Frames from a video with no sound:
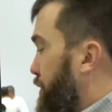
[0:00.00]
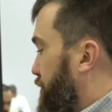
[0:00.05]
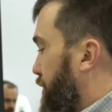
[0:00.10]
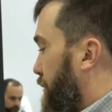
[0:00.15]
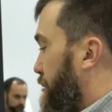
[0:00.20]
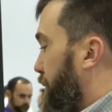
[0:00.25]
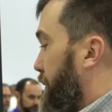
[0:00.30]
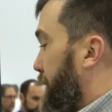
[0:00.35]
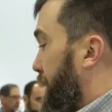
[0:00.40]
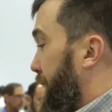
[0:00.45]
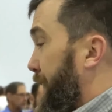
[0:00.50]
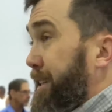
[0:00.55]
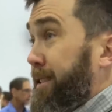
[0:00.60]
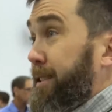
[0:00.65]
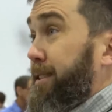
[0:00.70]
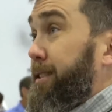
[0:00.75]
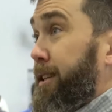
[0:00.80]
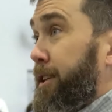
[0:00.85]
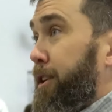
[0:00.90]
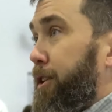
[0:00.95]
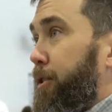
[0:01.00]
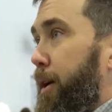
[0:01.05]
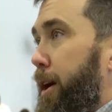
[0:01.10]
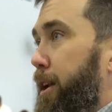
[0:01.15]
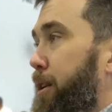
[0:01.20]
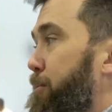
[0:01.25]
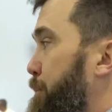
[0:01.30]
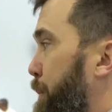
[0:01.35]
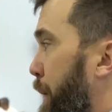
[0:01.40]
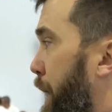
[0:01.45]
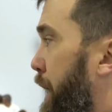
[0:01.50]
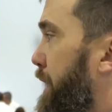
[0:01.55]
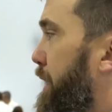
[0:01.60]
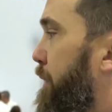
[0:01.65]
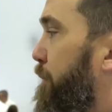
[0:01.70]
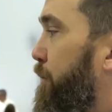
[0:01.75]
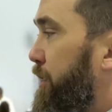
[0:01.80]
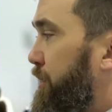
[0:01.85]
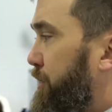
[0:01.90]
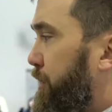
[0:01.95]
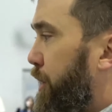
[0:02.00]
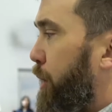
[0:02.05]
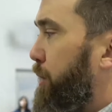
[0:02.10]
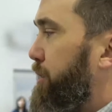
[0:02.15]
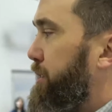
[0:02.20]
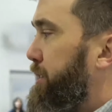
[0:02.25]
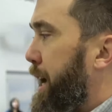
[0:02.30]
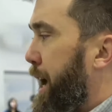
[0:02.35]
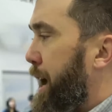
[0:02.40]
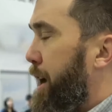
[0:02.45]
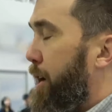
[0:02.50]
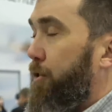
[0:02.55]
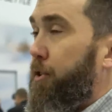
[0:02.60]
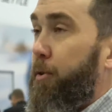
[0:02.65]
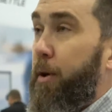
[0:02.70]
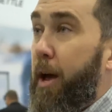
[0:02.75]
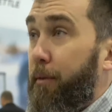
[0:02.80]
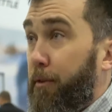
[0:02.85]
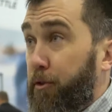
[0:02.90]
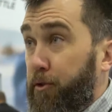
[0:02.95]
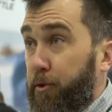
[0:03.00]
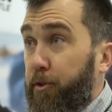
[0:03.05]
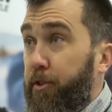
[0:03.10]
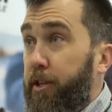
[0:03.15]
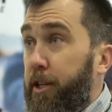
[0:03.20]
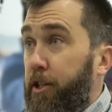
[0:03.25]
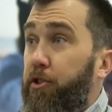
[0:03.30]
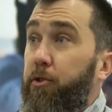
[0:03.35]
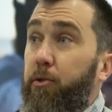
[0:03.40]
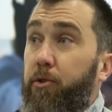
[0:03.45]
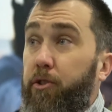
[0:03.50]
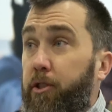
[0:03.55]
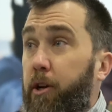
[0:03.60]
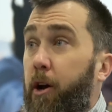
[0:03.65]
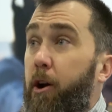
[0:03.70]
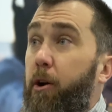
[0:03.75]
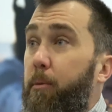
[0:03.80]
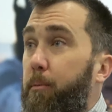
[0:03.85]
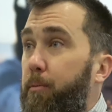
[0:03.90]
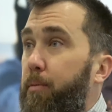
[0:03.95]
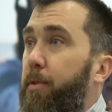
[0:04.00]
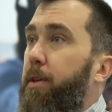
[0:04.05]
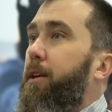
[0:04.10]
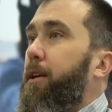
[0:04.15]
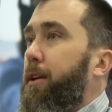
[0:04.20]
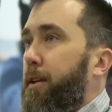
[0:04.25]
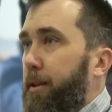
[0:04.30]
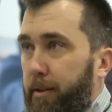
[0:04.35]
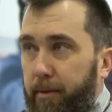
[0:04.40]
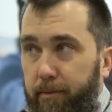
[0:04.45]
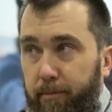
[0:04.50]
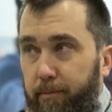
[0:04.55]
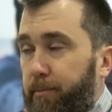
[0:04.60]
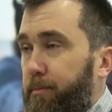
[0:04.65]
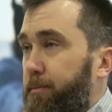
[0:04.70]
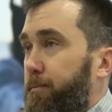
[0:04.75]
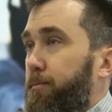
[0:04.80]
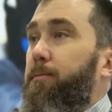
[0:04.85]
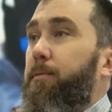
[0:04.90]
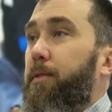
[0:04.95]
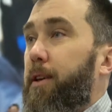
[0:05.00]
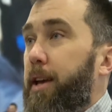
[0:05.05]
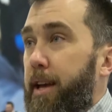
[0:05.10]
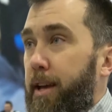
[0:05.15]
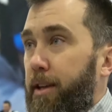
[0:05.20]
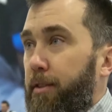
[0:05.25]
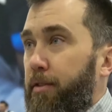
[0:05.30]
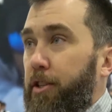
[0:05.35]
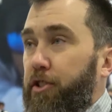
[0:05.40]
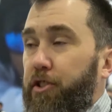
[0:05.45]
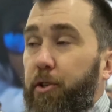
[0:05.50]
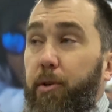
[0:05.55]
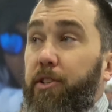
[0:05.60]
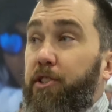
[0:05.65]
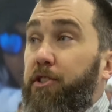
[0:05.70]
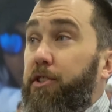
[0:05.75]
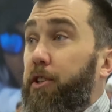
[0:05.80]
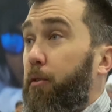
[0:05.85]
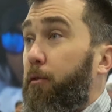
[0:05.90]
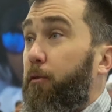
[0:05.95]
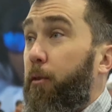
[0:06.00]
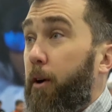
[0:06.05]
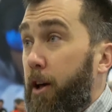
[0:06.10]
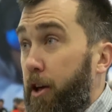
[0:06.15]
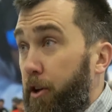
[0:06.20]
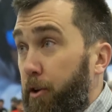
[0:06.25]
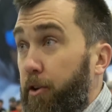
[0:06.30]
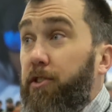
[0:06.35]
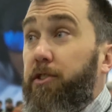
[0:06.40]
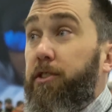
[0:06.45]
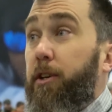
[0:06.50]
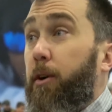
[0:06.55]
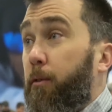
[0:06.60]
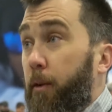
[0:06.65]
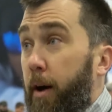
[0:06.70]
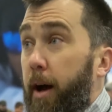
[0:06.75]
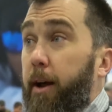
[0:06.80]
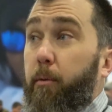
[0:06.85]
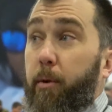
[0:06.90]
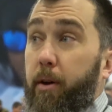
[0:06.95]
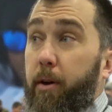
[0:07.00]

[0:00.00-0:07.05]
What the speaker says: So yes, it's integrated, but if this goes down, you have a traditional scope that you can still fight.